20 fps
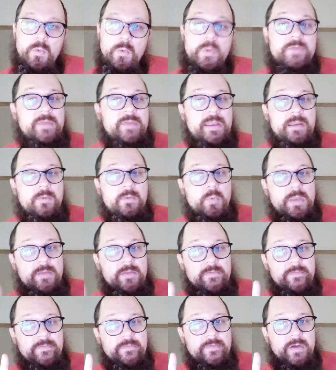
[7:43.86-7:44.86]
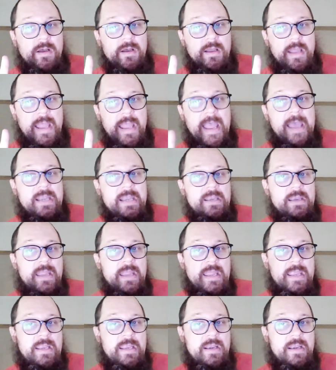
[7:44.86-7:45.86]
We've
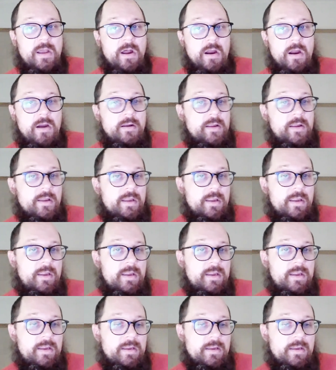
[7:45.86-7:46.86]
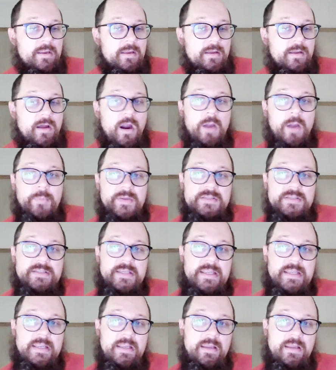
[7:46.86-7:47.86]
added a
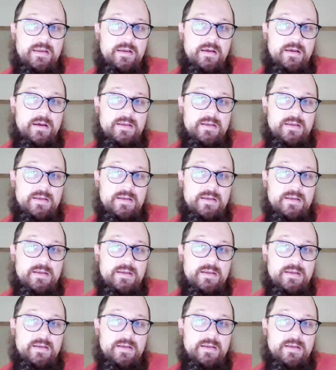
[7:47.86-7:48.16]
RPC